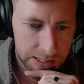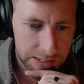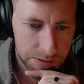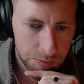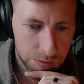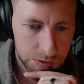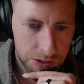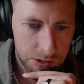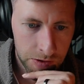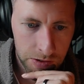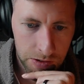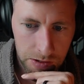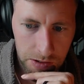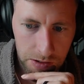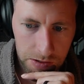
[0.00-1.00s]
So we'll
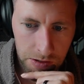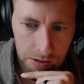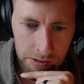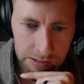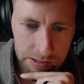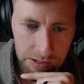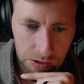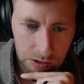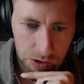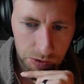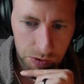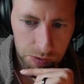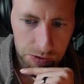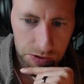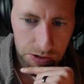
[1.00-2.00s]
turn this to closed.